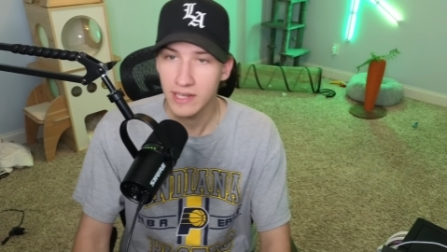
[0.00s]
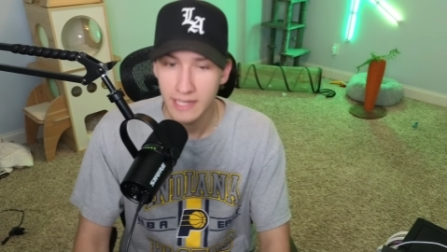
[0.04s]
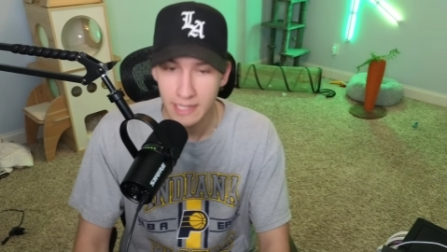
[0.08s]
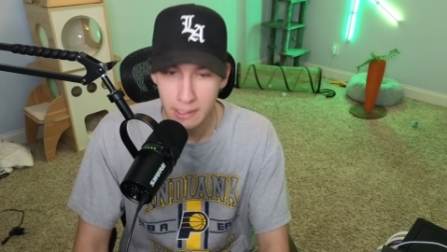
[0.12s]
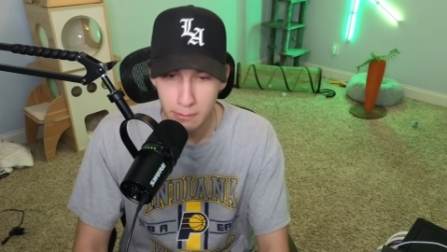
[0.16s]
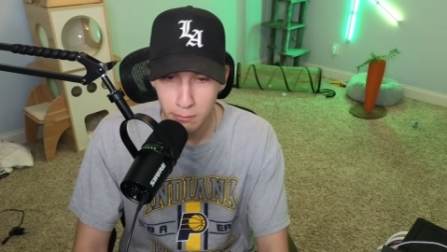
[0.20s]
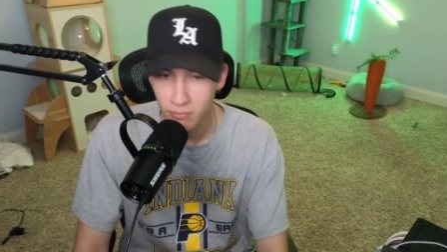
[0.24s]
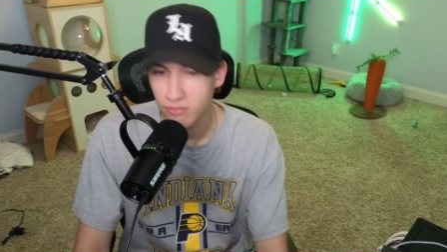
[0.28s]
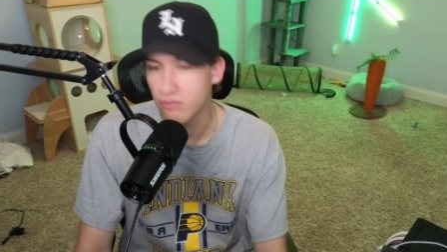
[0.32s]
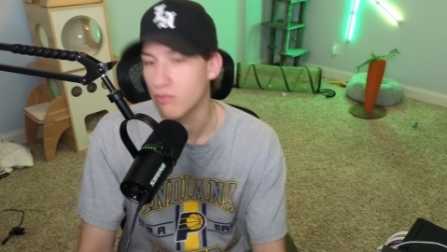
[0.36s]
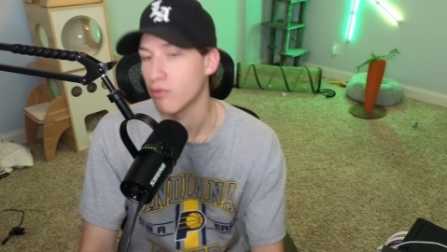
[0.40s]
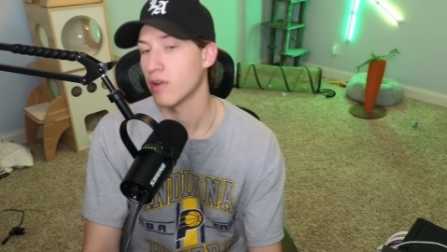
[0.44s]

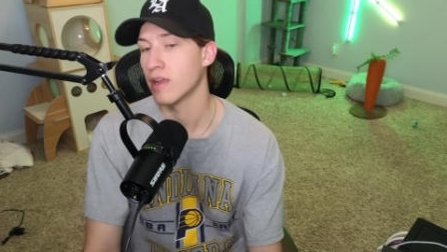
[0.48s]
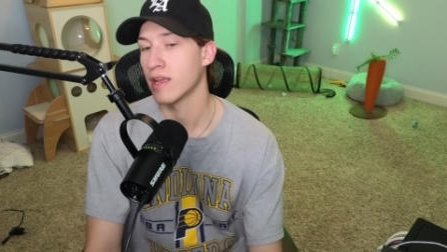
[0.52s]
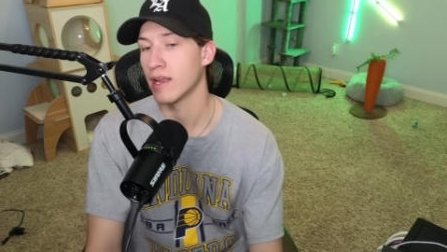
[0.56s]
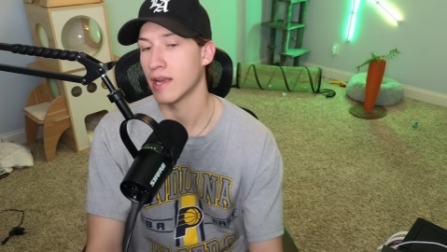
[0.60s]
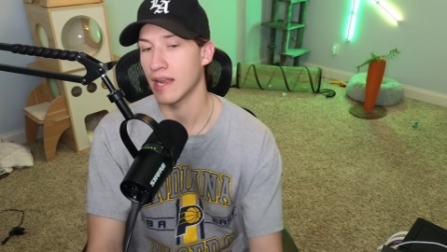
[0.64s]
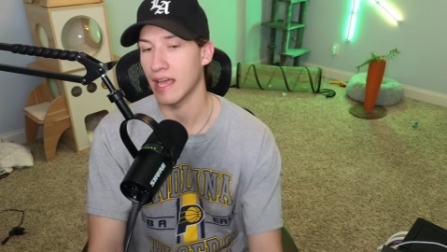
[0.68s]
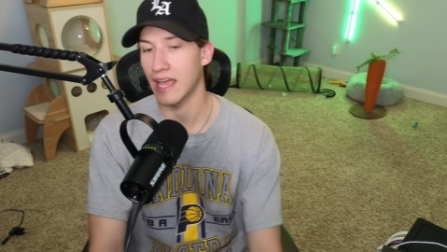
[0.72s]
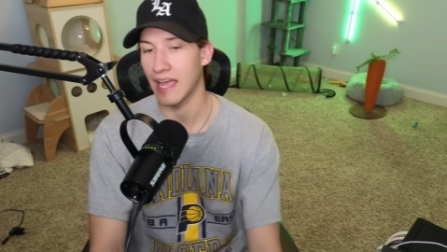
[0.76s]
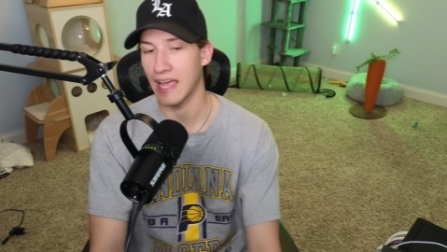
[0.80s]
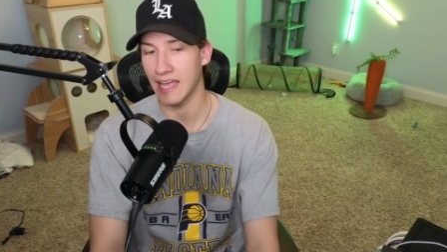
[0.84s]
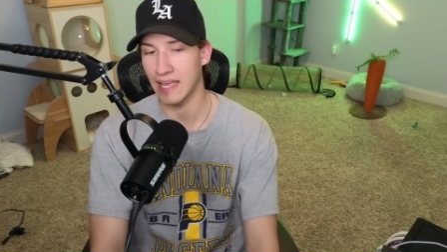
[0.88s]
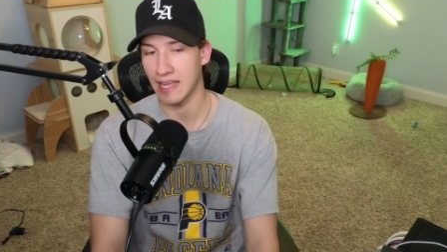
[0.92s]
getting them a
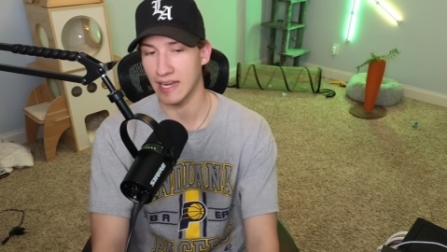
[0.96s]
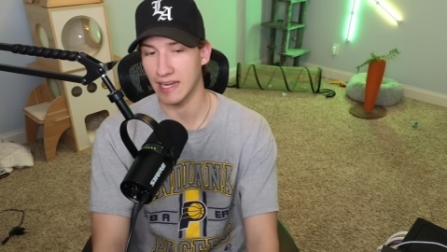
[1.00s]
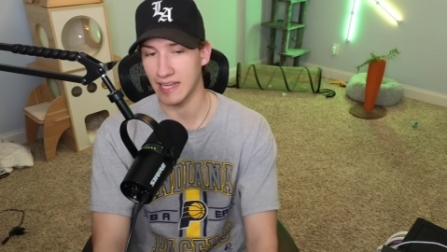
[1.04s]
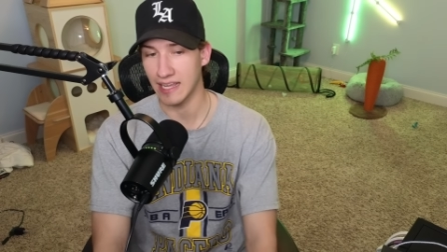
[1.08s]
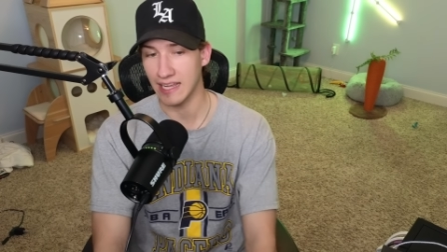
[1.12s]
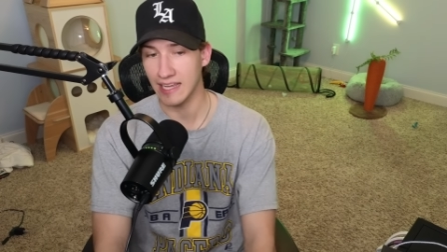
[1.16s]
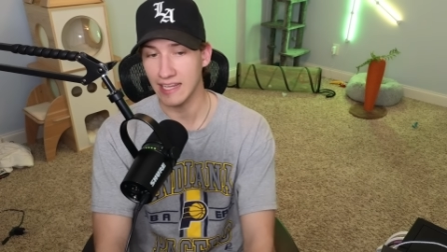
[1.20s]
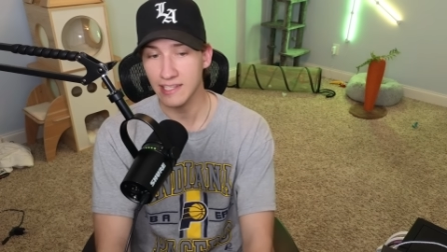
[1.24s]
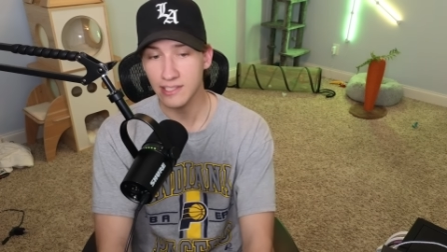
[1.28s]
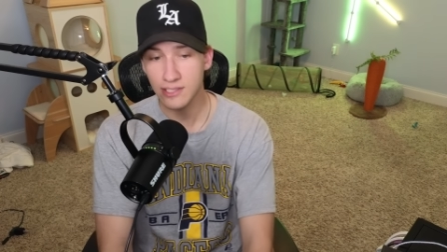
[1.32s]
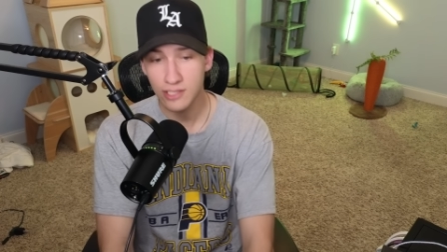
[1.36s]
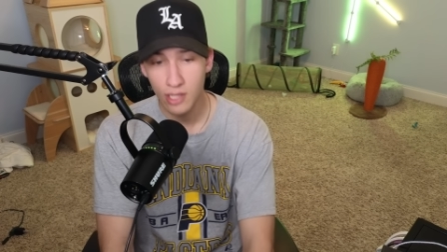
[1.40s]
friend. And
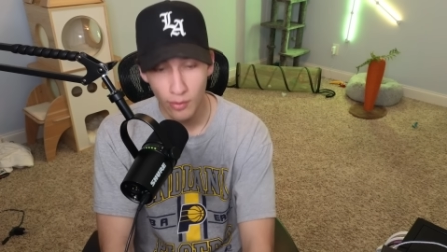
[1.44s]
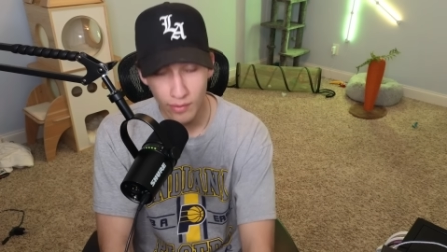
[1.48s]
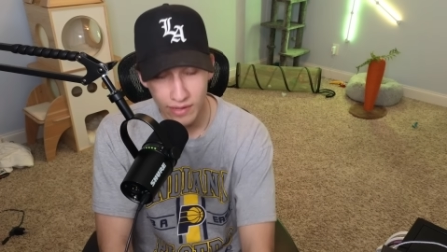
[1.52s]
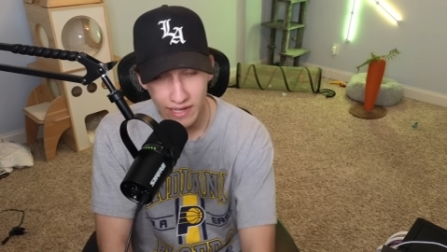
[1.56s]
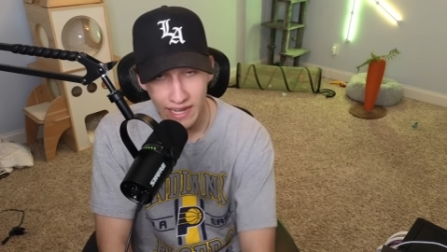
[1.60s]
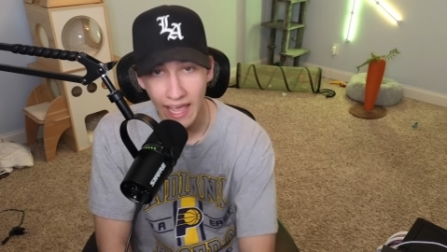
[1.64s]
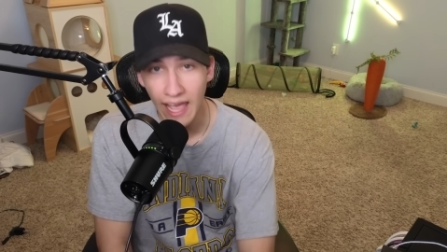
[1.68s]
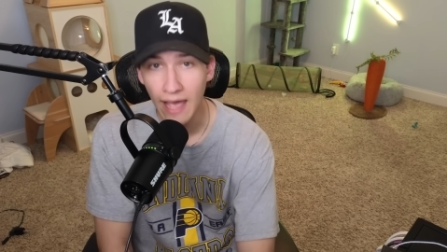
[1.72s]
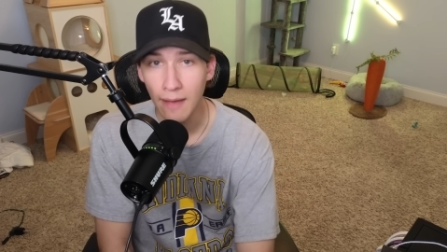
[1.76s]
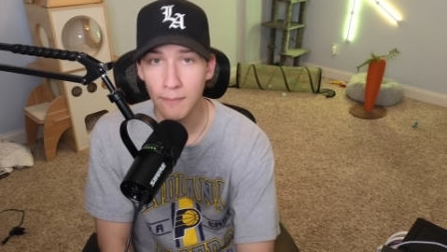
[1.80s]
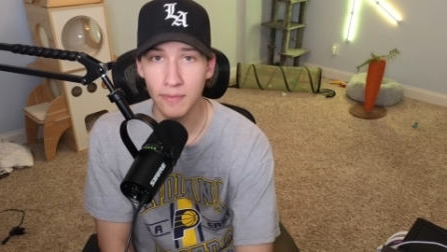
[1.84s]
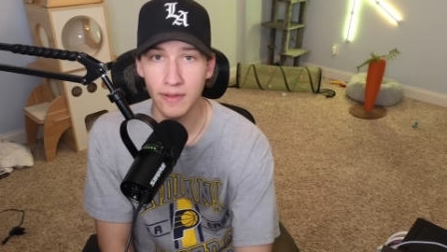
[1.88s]
it is going
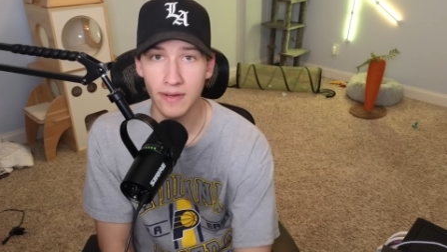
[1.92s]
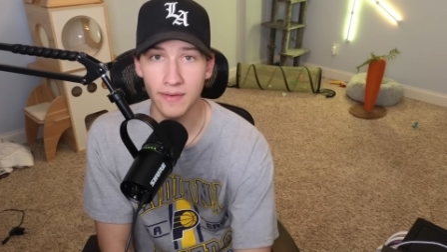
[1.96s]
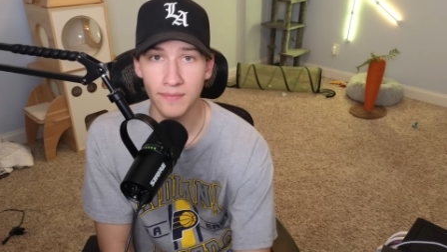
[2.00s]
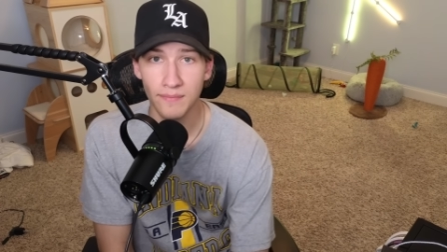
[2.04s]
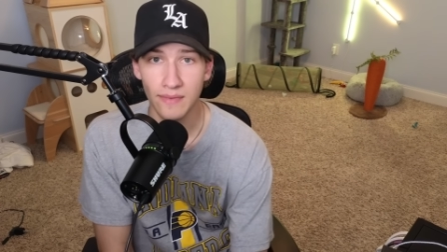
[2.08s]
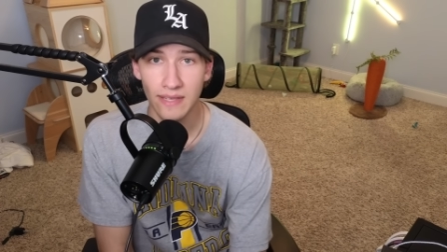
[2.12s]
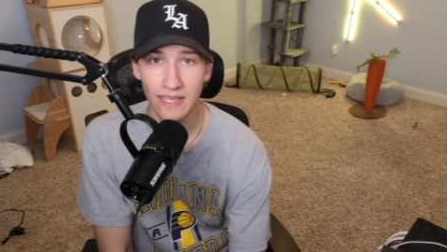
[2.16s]
to happen.